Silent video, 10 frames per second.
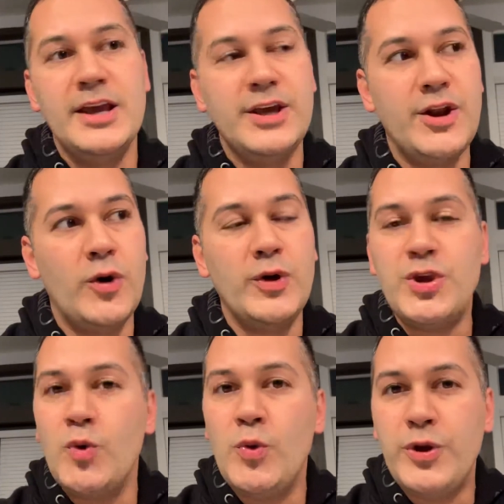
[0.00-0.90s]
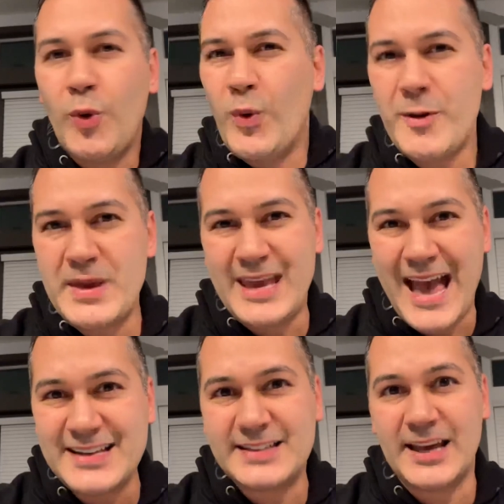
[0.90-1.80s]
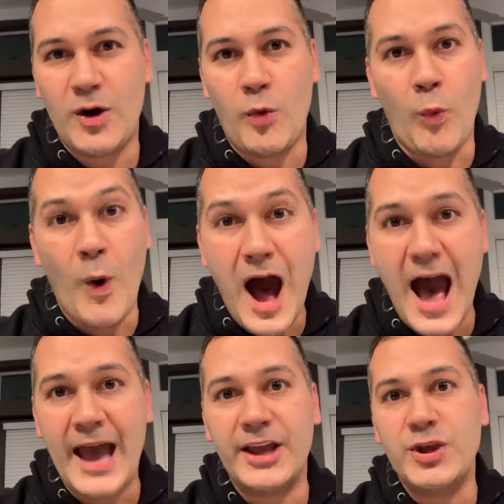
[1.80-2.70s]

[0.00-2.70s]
you don't want to be guessing why.